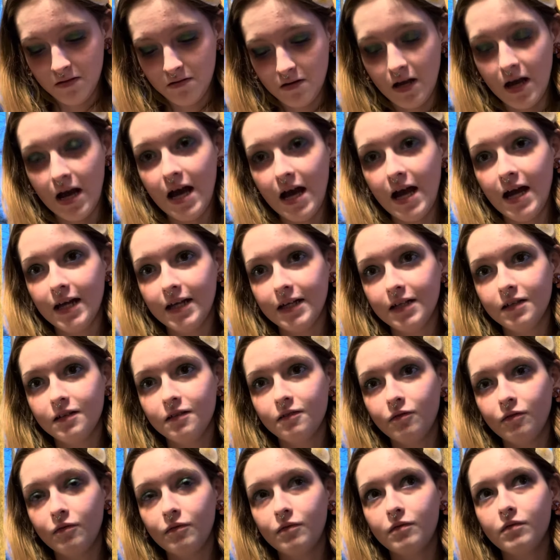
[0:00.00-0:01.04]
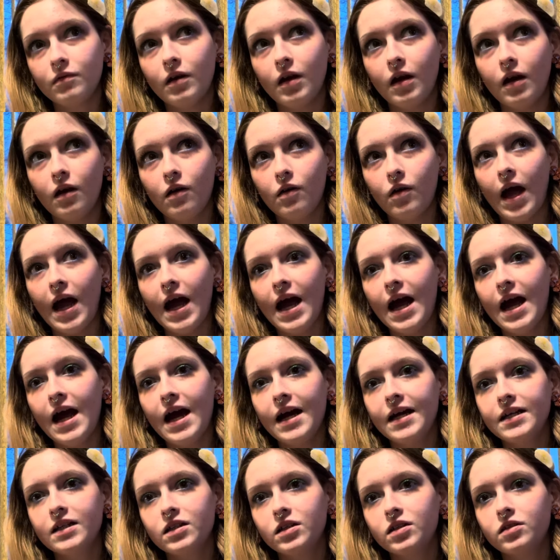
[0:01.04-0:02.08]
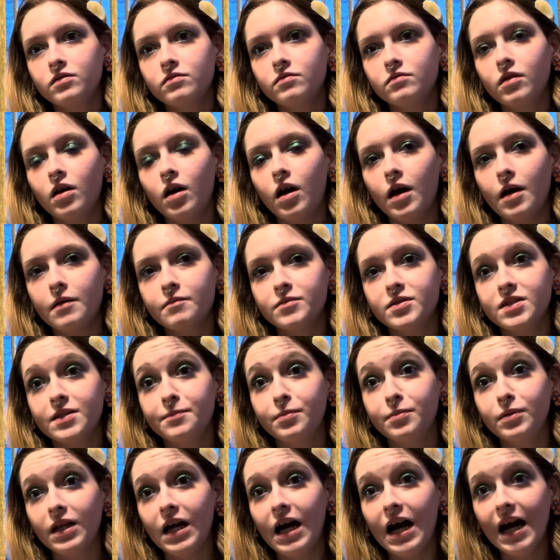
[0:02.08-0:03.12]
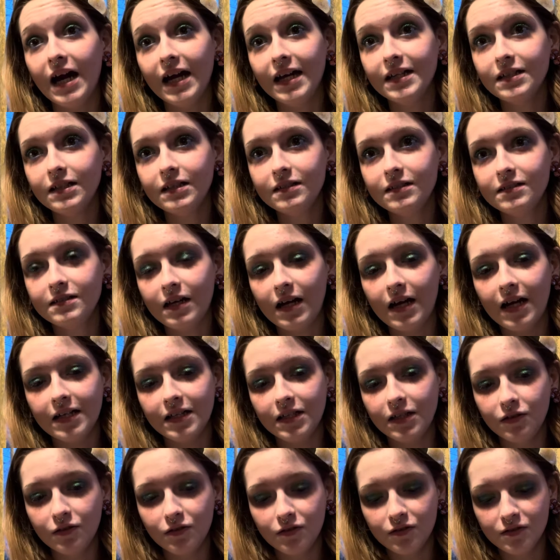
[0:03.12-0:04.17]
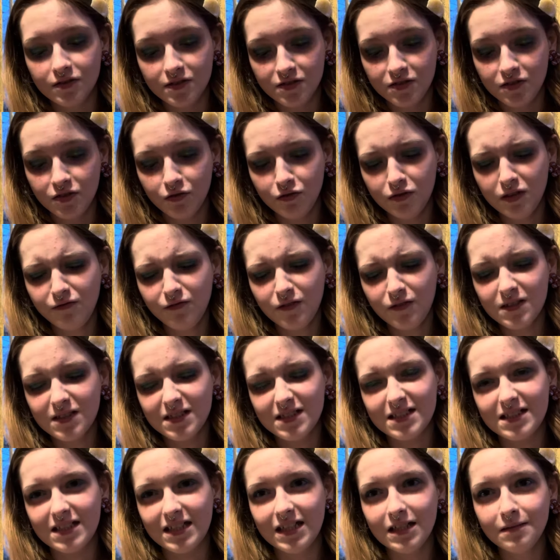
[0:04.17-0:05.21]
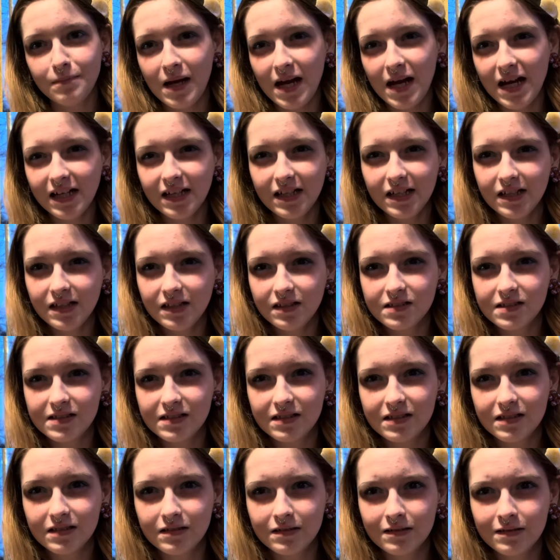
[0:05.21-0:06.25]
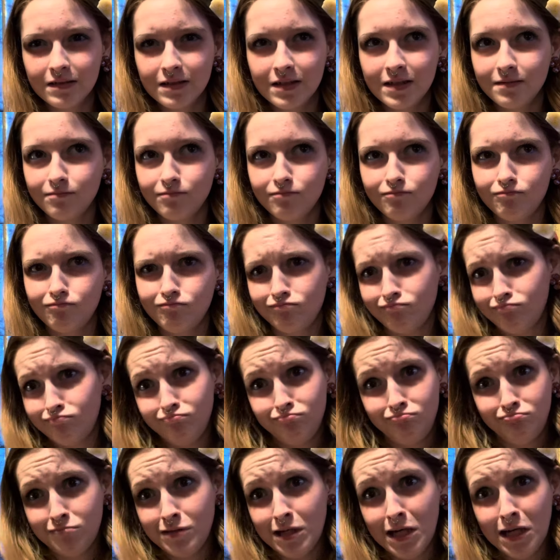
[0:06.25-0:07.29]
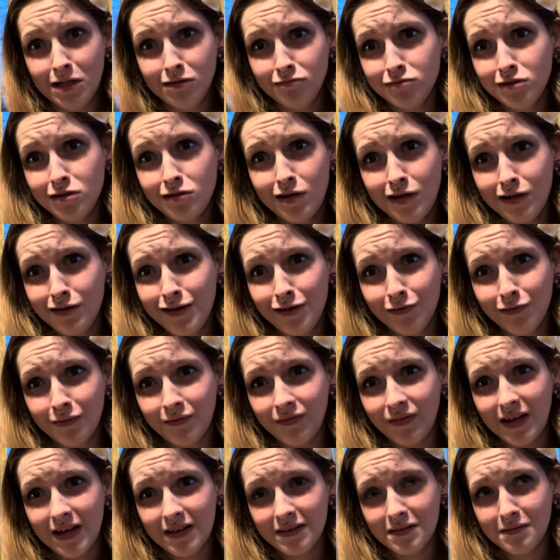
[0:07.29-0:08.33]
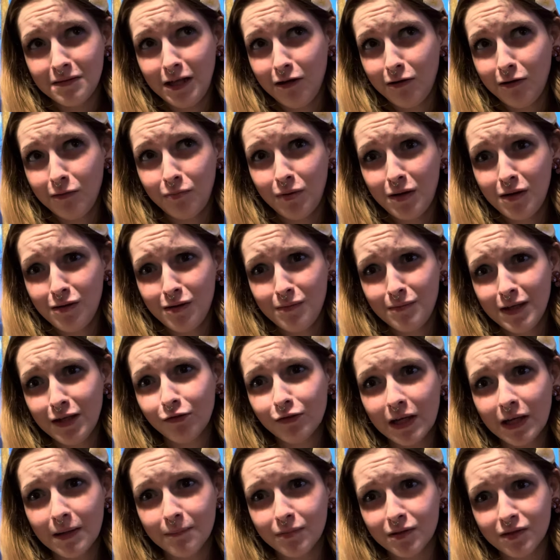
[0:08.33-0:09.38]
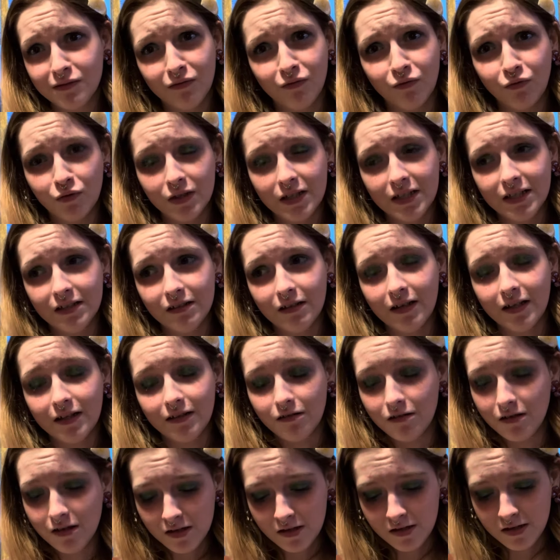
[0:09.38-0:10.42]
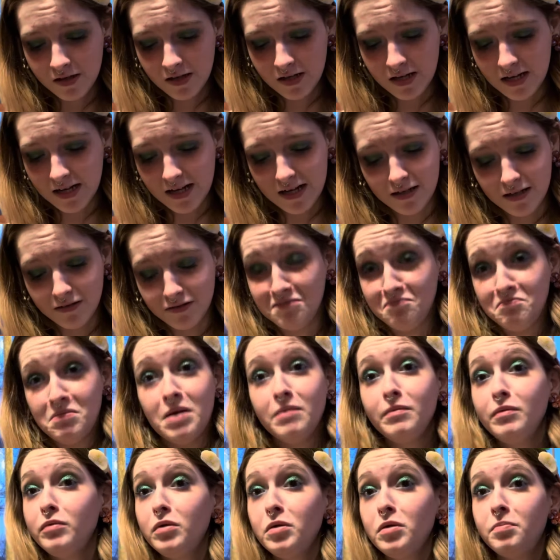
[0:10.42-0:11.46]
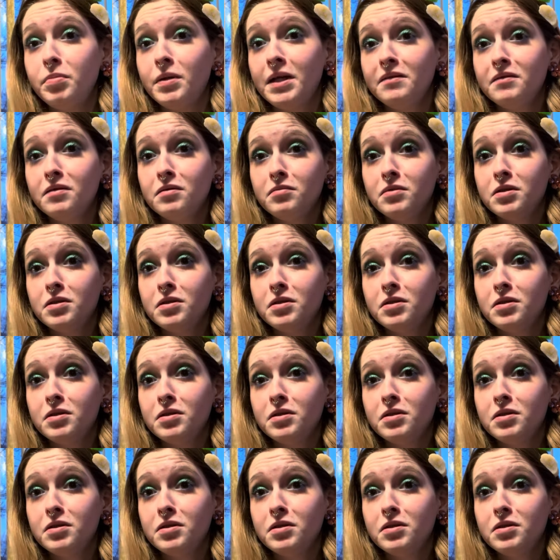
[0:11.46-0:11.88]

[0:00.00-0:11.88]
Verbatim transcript: I had um, supplies. I used two different seed packets I don't know how long we've had them. They are probably my grandpa's before he died. And maybe we'll plant them